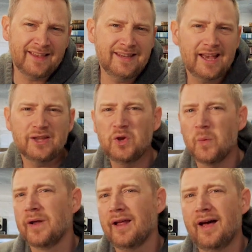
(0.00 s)
And yet
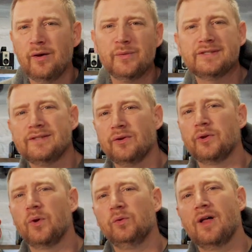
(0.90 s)
you and I, we still
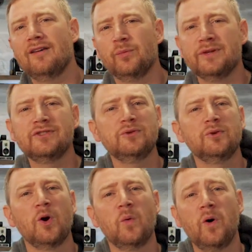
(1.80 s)
know loved ones
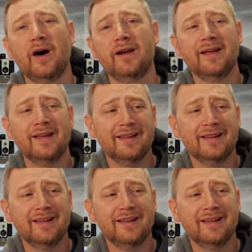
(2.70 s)
who go on